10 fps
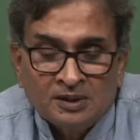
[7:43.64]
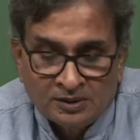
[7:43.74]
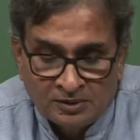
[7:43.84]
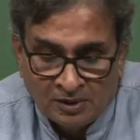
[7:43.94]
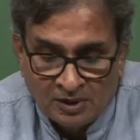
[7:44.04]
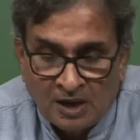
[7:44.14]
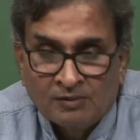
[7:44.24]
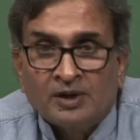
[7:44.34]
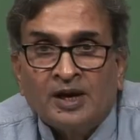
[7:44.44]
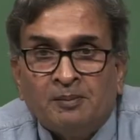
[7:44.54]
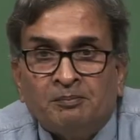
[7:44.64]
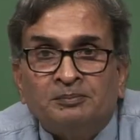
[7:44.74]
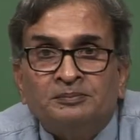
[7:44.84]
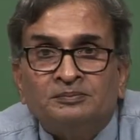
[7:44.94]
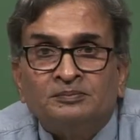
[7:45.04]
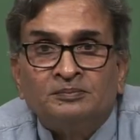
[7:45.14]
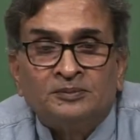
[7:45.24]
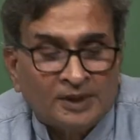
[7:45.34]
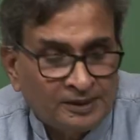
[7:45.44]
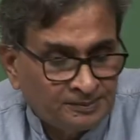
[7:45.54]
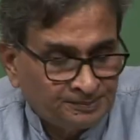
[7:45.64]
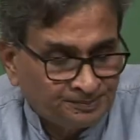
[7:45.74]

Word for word: it is not our aim, right.